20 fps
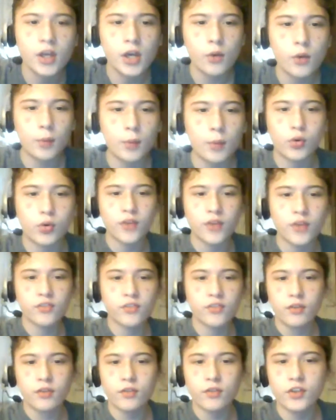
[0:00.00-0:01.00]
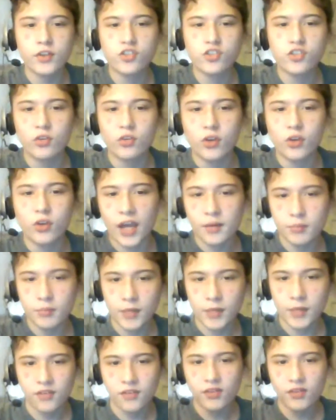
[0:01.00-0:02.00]
When pressed, the general
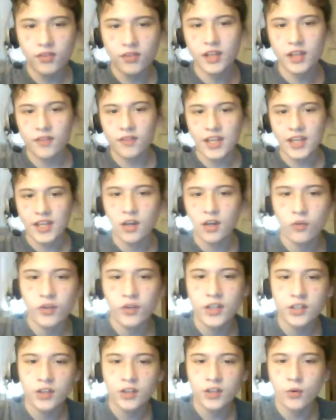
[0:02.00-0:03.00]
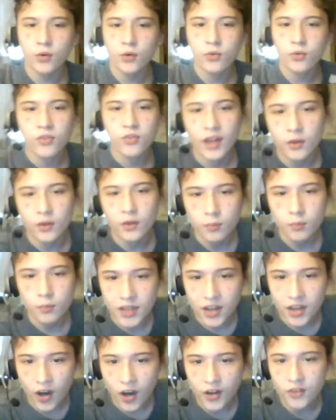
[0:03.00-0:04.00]
admits that he only knows that
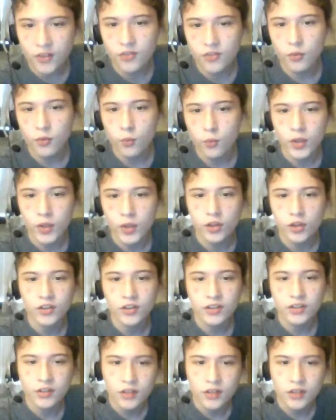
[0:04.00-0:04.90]
because we looked